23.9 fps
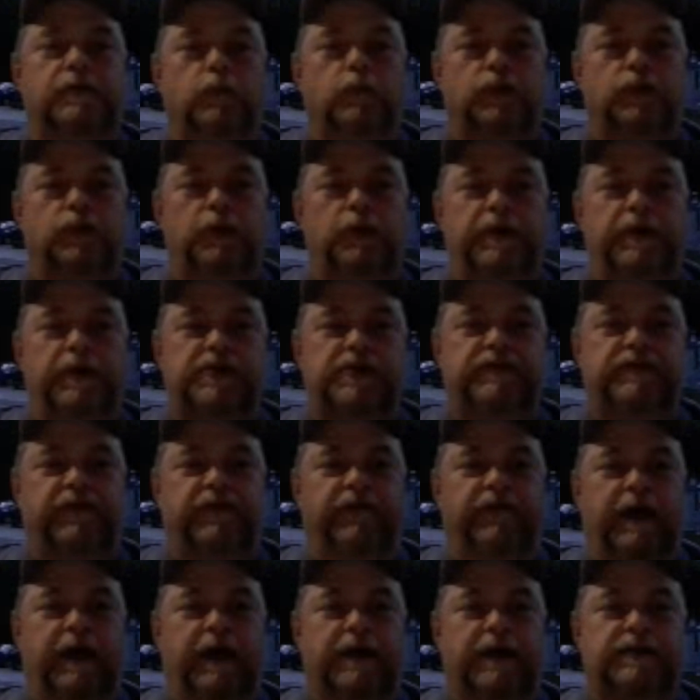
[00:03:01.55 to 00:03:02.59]
Two piece of
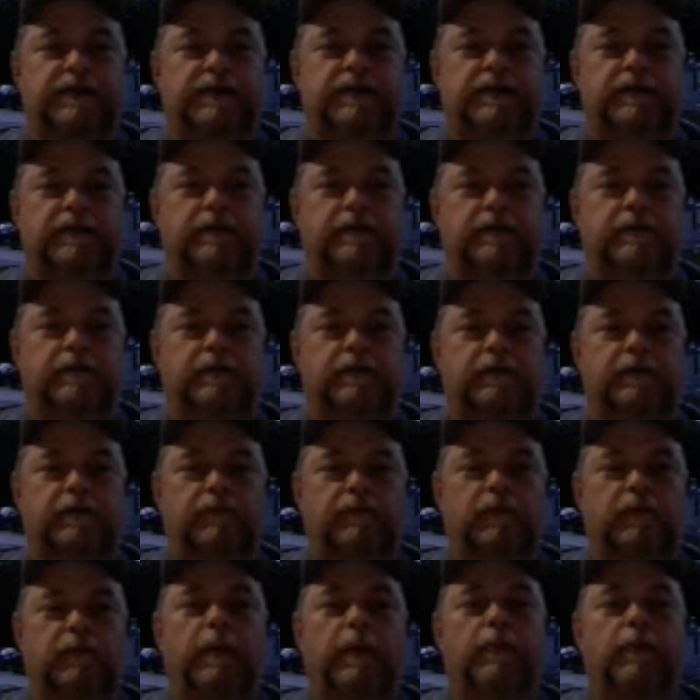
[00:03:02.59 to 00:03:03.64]
advice.
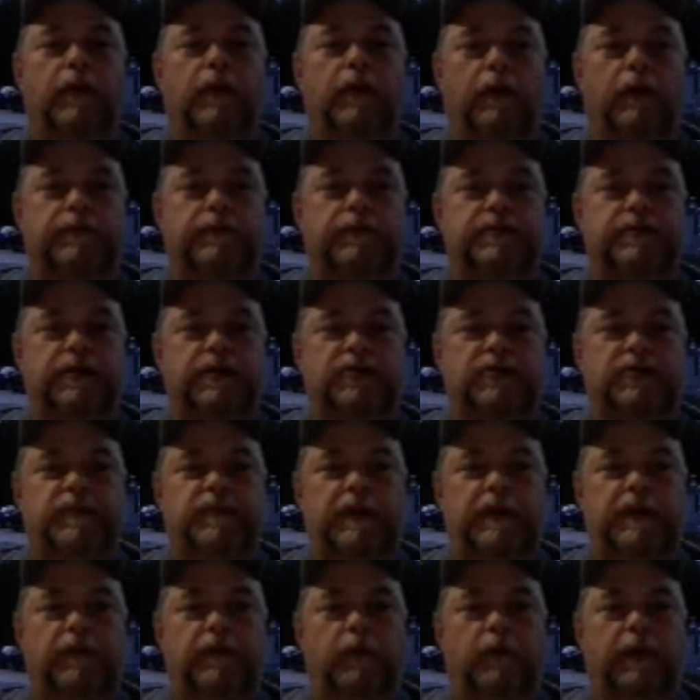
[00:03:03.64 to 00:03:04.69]
Remember to always judge
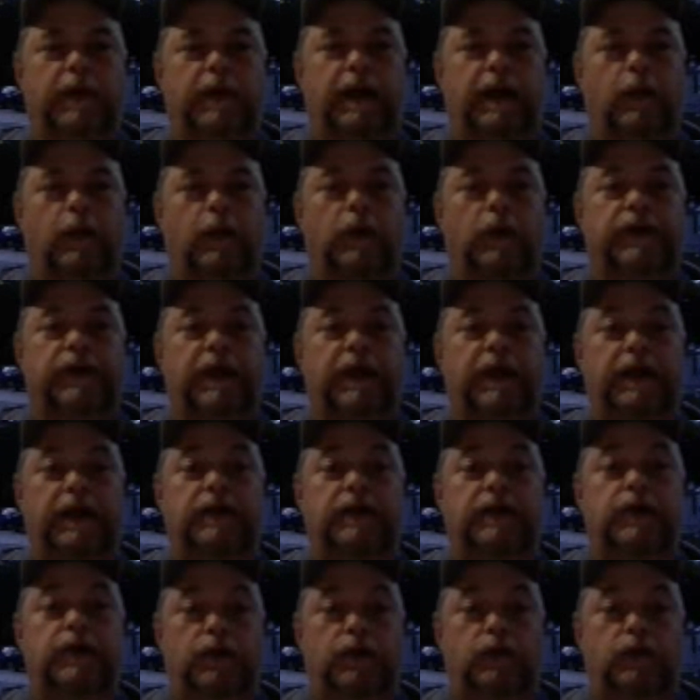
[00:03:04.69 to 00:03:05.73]
people by what they
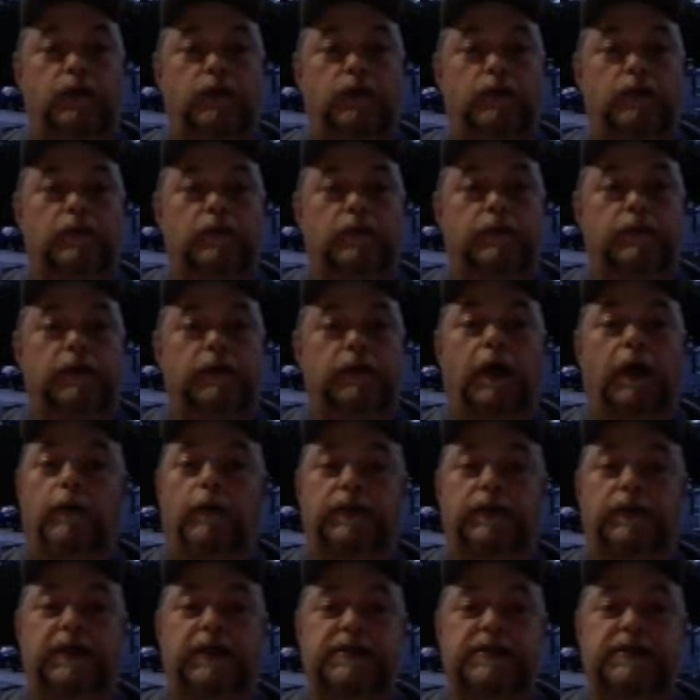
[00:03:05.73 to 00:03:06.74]
do, not what they